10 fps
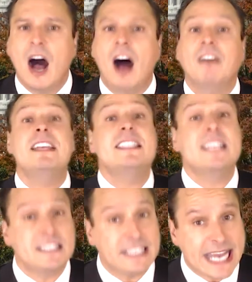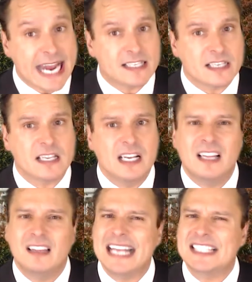Of these 60 cases,
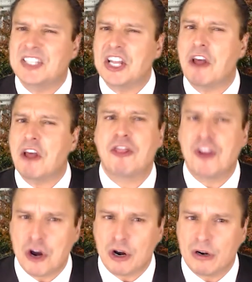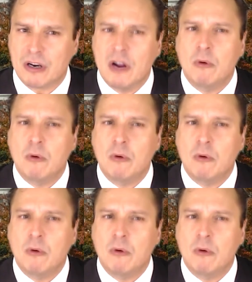less than a third